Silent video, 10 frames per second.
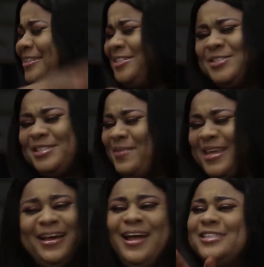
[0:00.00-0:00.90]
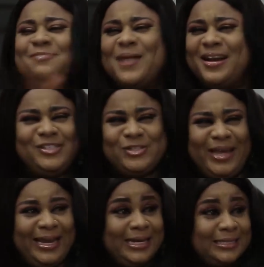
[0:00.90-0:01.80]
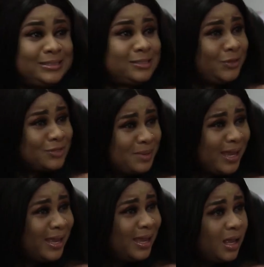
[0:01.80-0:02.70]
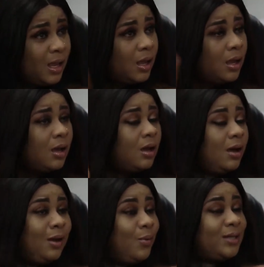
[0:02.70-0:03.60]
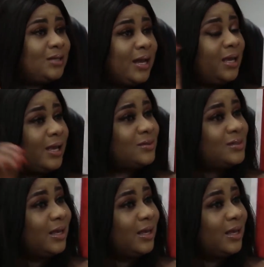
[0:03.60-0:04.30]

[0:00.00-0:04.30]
Did you speak Spanish or English? Excuse me? What did I hear you